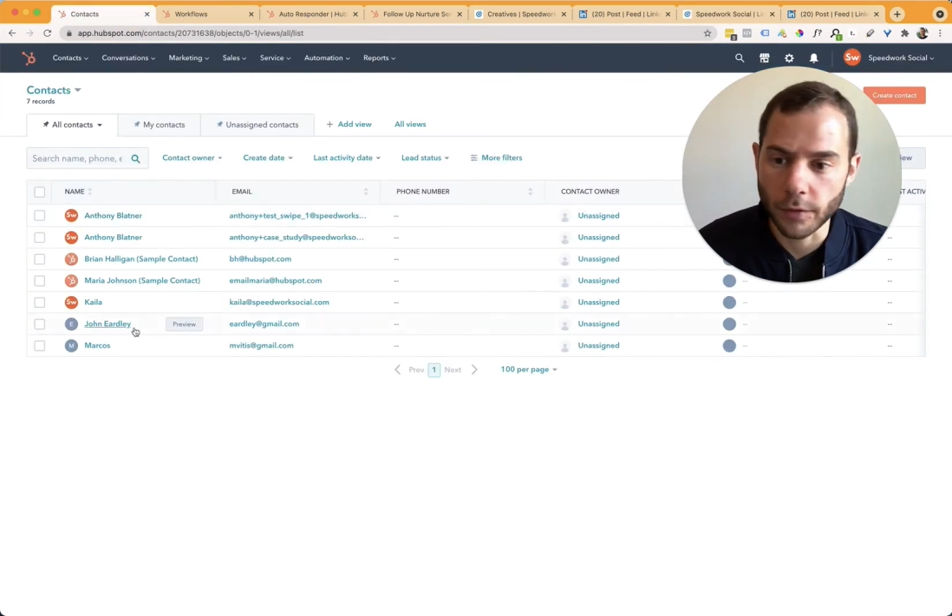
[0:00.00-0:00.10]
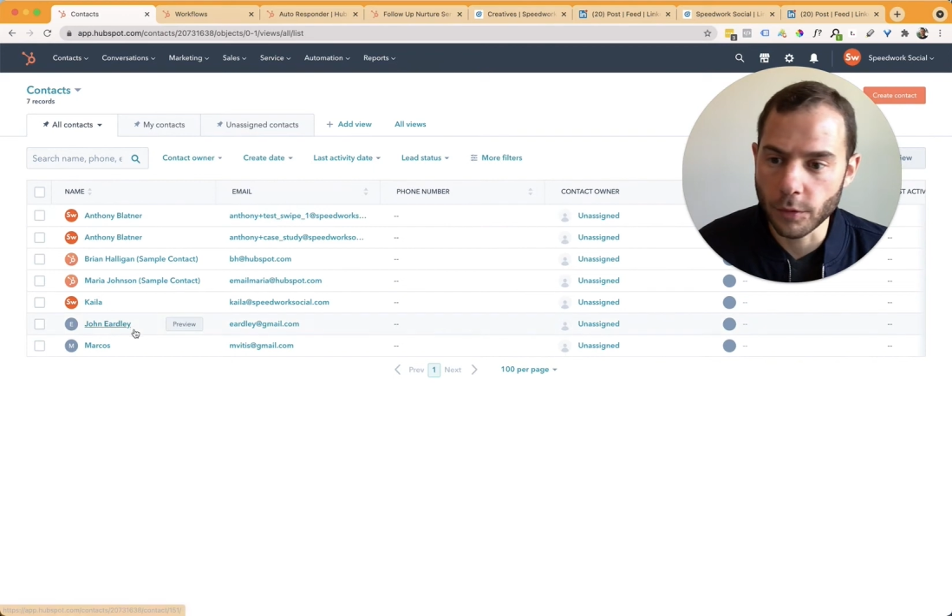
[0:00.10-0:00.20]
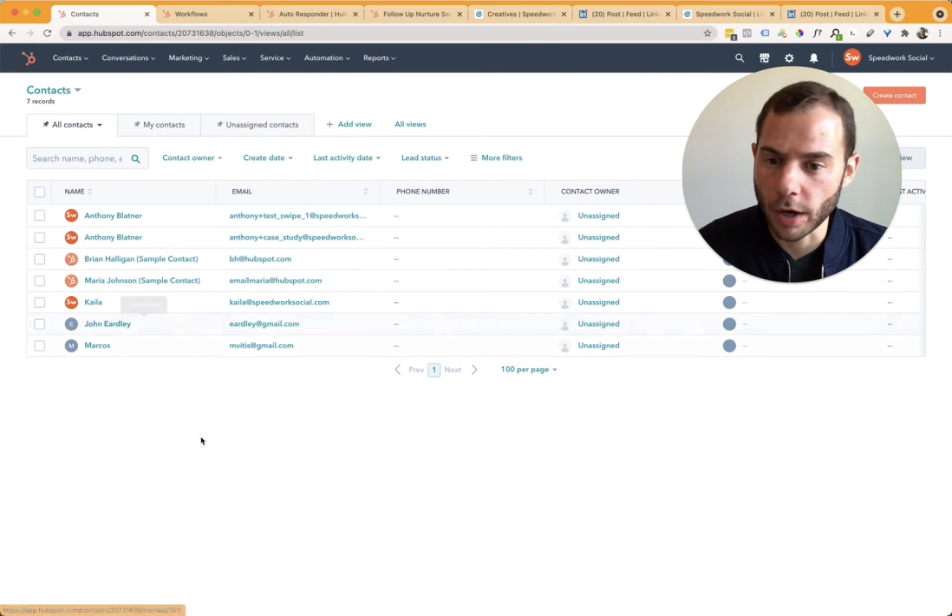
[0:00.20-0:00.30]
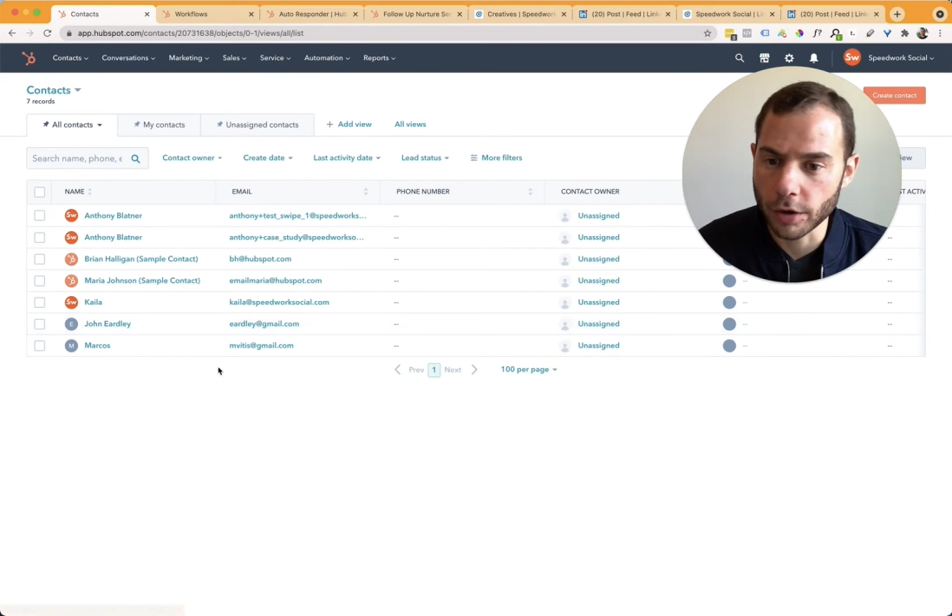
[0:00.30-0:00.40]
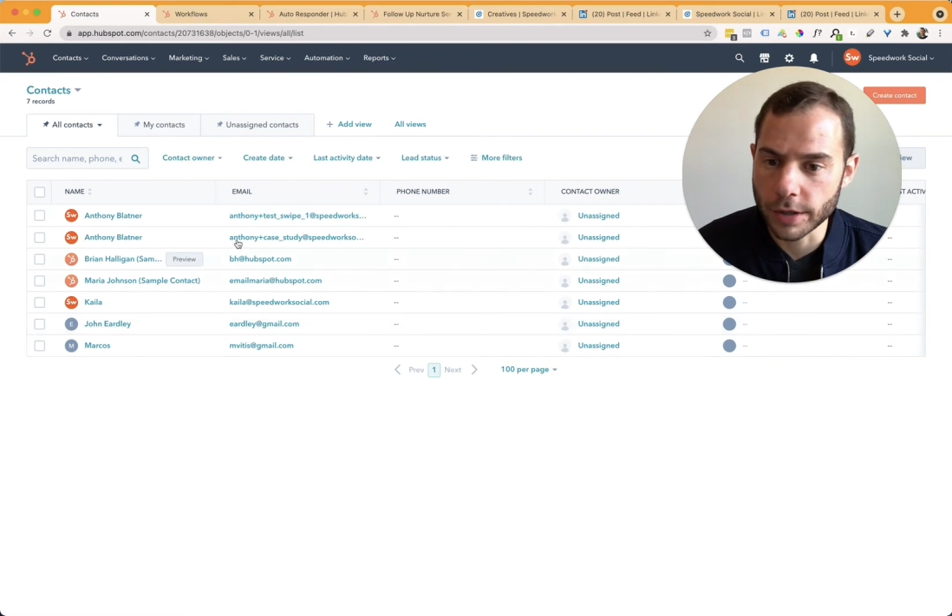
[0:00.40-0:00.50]

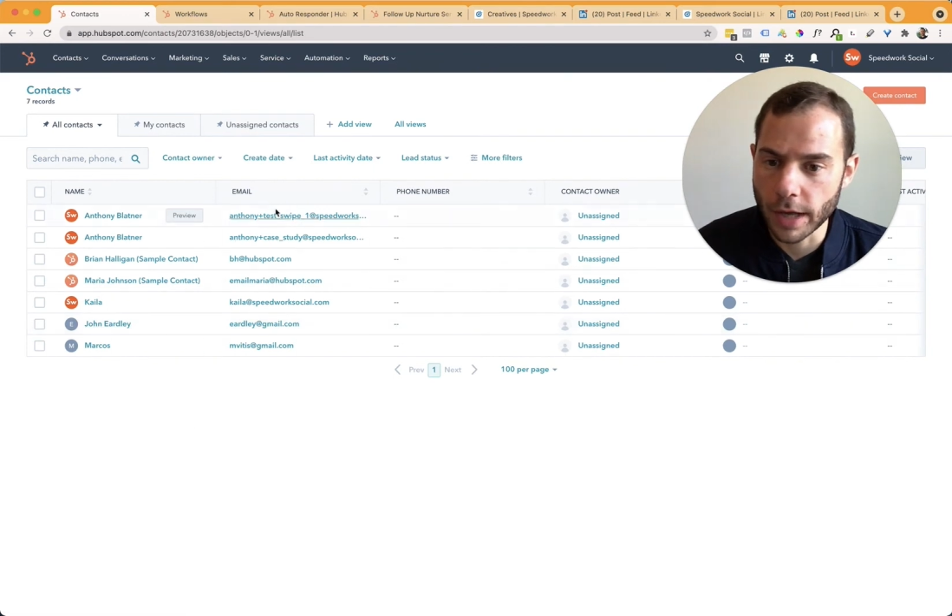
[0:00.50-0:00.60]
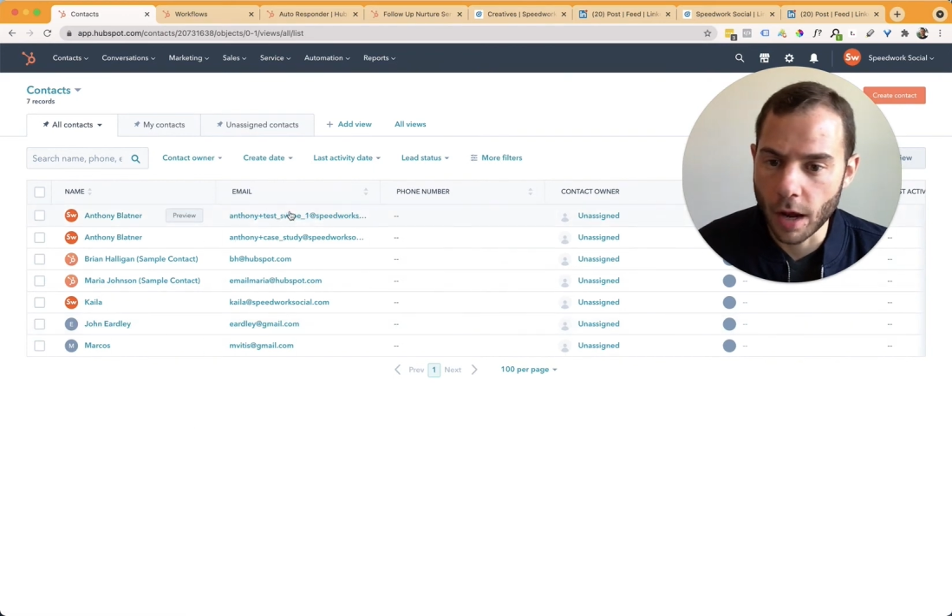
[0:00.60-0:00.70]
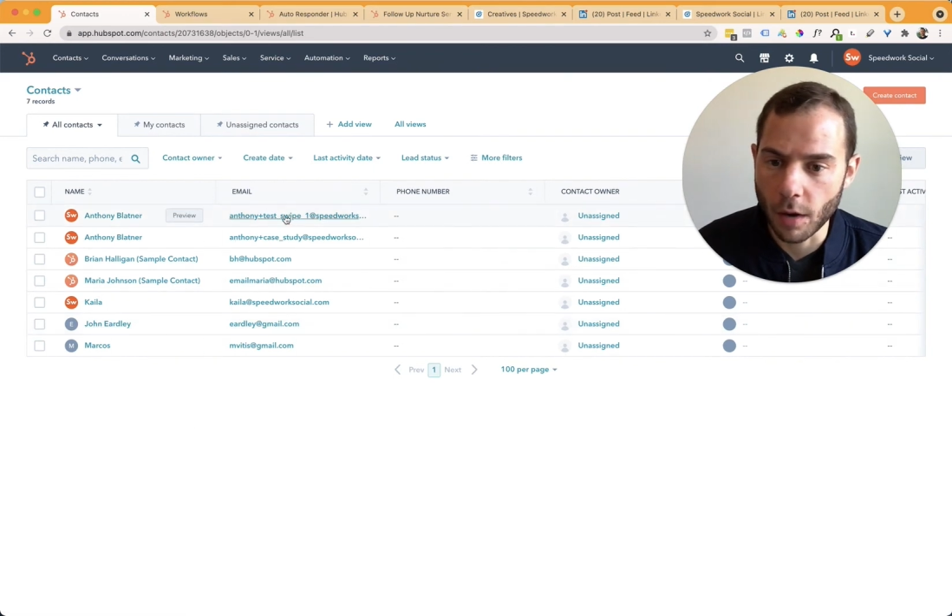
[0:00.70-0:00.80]
records now,